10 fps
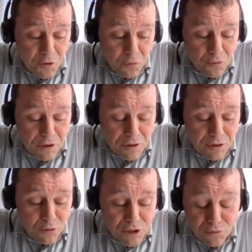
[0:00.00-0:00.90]
we
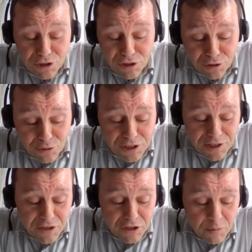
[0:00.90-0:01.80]
recently
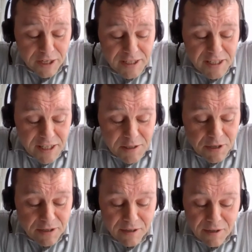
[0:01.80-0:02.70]
received a
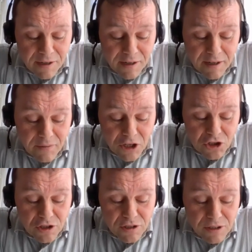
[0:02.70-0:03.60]
AACSB
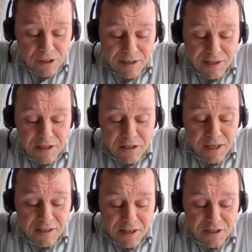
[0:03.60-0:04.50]
Innovations
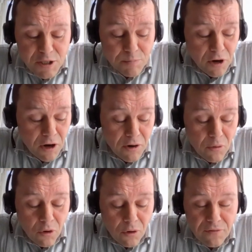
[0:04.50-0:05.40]
that Inspire
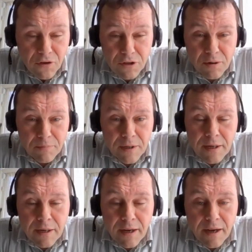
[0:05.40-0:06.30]
Award for some
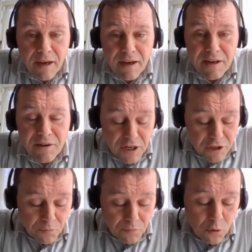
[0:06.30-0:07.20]

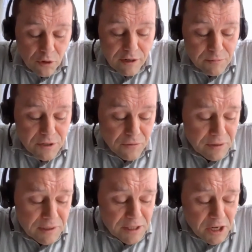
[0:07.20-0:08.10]
innovative curriculum
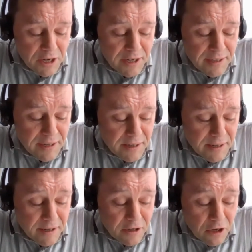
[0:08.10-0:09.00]
design
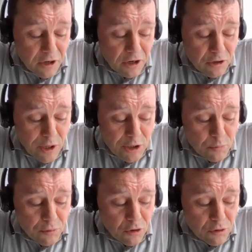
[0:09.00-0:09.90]
in our undergraduate
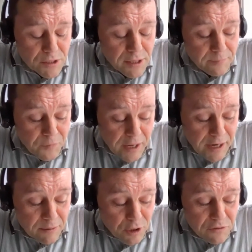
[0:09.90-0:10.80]
programs.
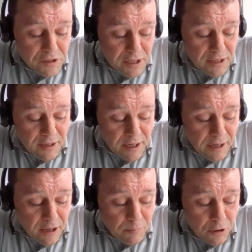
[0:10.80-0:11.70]
And previously,
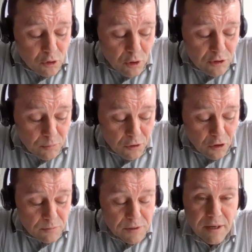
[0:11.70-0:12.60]
our postgraduate
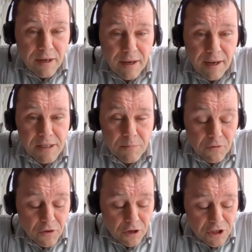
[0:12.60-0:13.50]
programs, some of
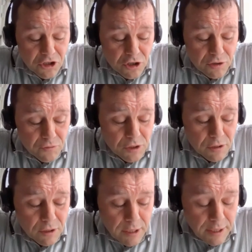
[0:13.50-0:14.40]
our initiatives,
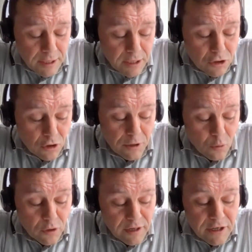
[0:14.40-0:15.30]
I'll talk about
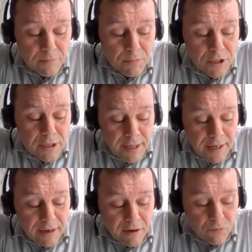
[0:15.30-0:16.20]
one later, but
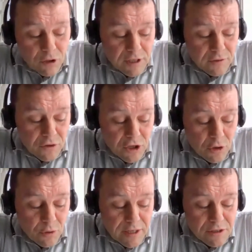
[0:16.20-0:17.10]
have received
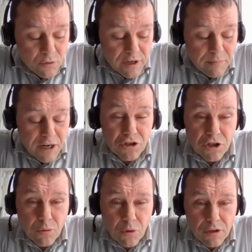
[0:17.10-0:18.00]
QS Reimagine
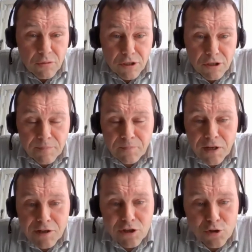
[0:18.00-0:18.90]
Awards, which
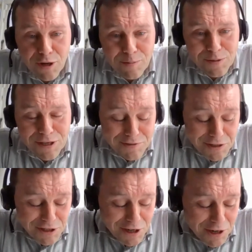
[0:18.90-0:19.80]
describe themselves as
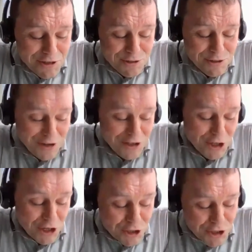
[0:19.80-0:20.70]
the Oscars of
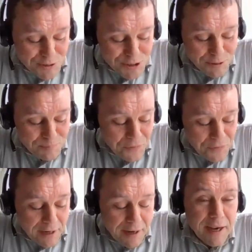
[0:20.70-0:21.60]
education. So
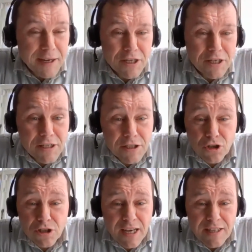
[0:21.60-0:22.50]
this is
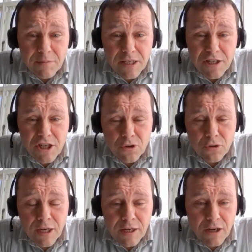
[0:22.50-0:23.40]
just testament to
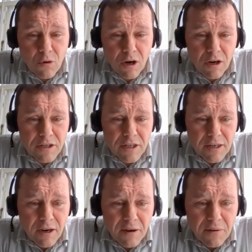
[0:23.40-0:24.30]
the quality
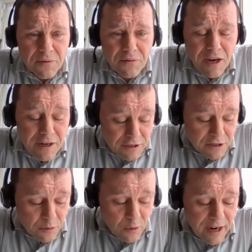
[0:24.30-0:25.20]
of the faculty
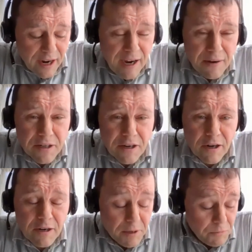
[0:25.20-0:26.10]
that we have and our
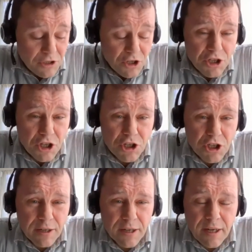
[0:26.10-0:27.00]
commitment to teaching